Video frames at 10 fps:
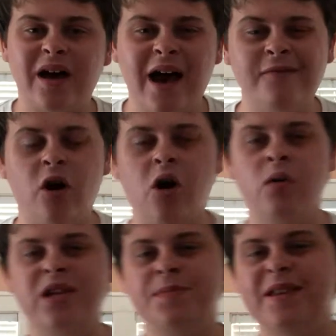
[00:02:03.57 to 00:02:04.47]
I've
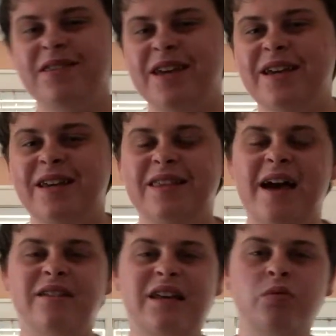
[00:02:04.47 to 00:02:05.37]
always been thinking
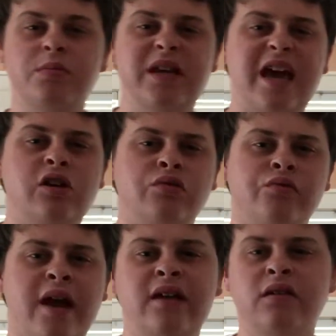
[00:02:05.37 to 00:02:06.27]
that he would be a
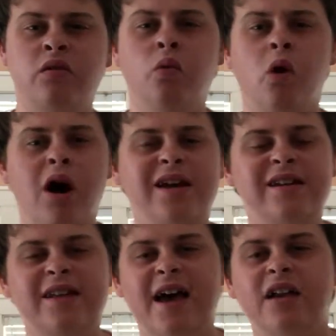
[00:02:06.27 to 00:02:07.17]
great
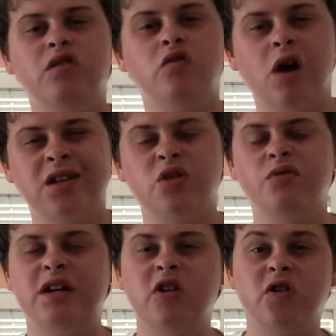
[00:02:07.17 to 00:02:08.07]
Walking Dead
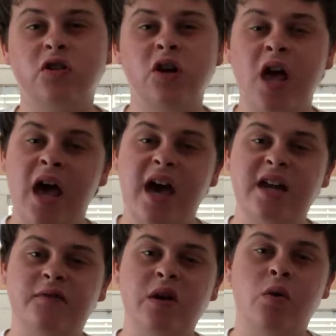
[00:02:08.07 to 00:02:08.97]
crossover character. And
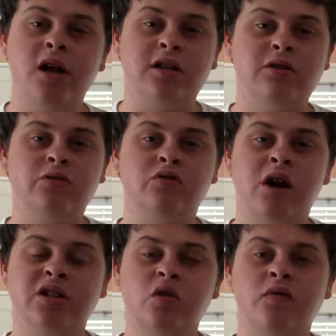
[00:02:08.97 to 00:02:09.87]
if they want to
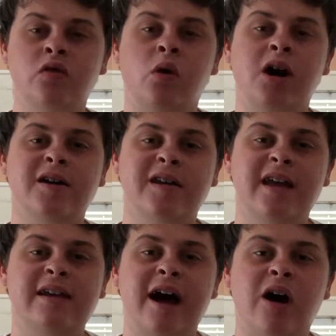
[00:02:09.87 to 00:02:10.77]
cross over the Walking
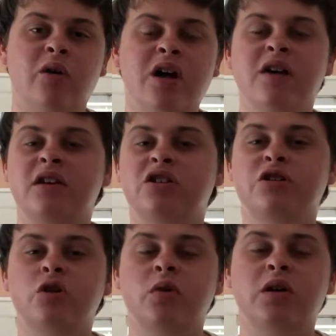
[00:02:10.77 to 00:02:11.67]
Dead now, they
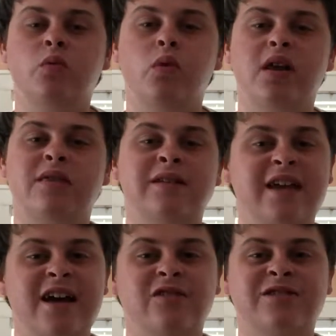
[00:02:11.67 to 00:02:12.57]
should do it with
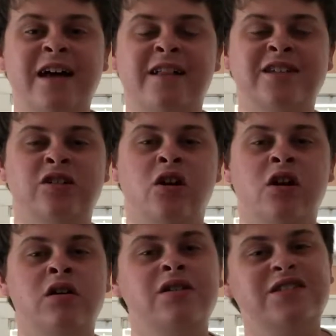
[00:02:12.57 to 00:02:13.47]
Daniel
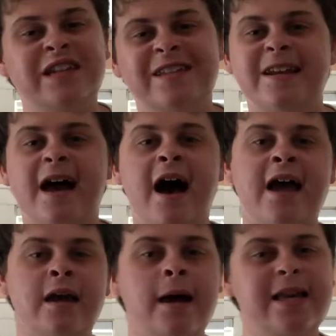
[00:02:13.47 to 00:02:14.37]
Salazar season
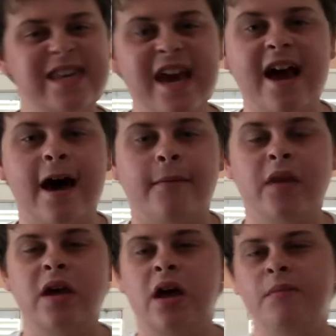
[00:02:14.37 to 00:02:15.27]
9. Yeah,
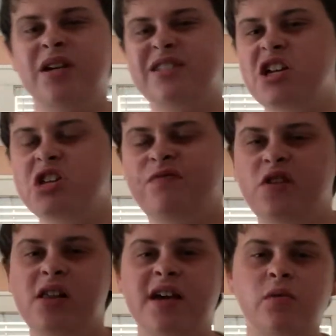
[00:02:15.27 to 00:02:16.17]
because I just
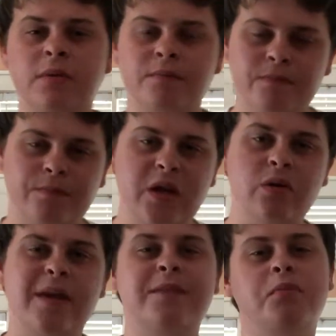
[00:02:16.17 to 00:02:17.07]
feel like it
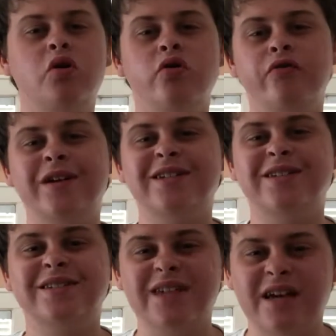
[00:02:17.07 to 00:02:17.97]
would make perfect
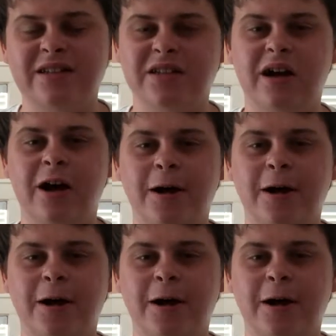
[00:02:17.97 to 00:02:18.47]
sense.